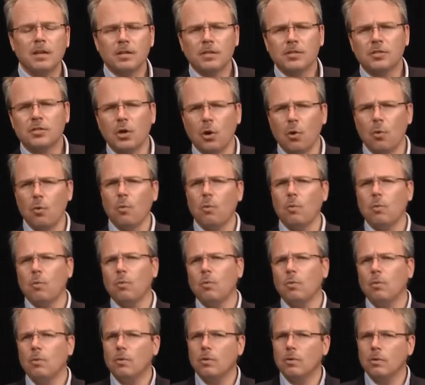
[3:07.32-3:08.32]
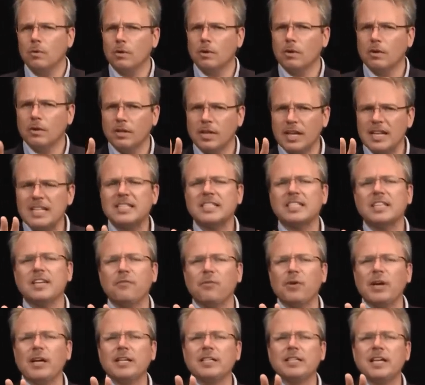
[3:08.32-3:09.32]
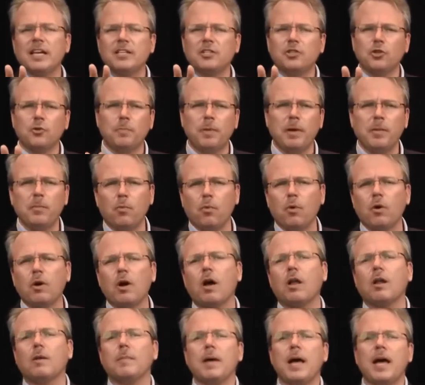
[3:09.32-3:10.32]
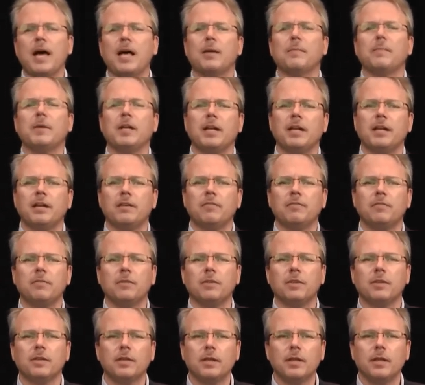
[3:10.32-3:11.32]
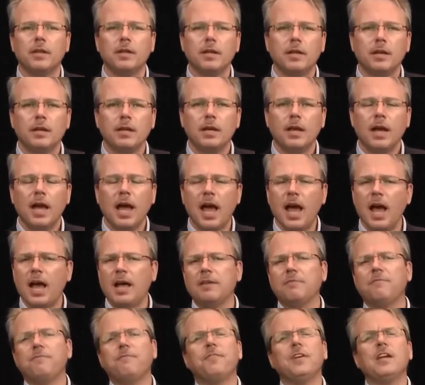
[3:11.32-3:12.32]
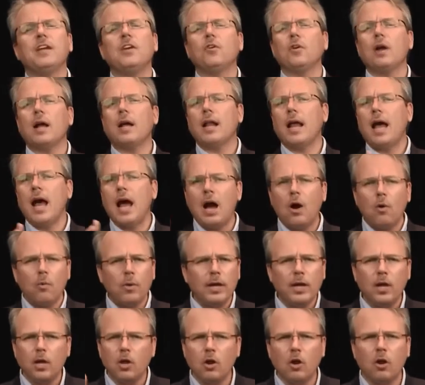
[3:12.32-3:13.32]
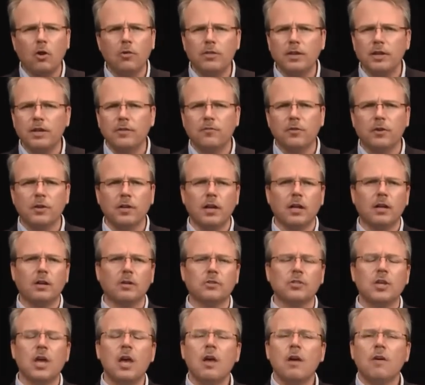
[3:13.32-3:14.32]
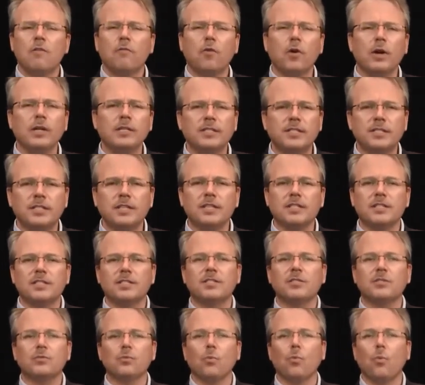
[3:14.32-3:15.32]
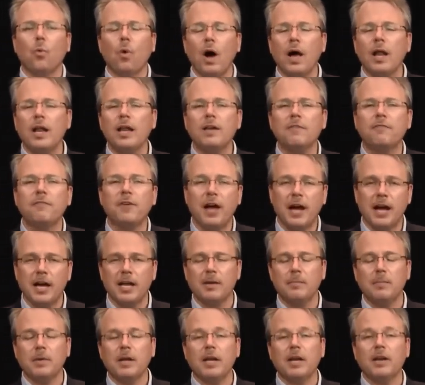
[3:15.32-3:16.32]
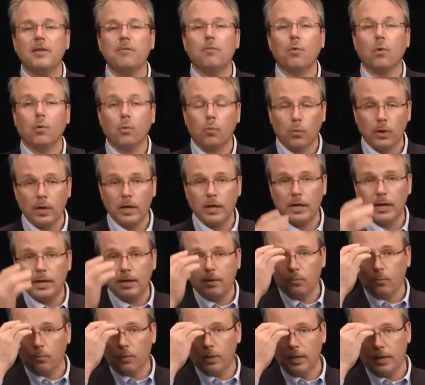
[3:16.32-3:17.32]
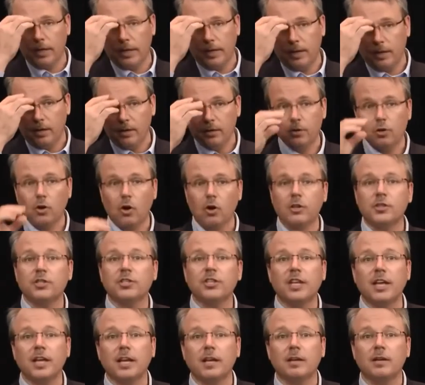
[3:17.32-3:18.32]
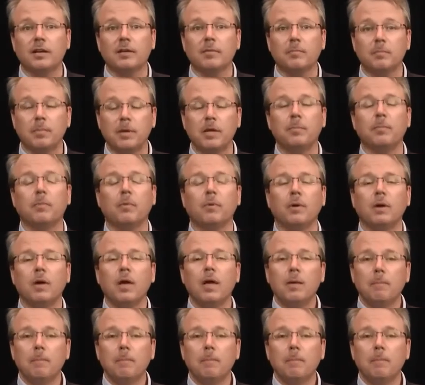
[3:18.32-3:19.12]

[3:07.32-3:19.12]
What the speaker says: So let's see if we can take 2 people. We'll call them Adam and Eve and figure out how we got all the different colors. For instance, what if Adam and Eve were really, really dark-skinned people?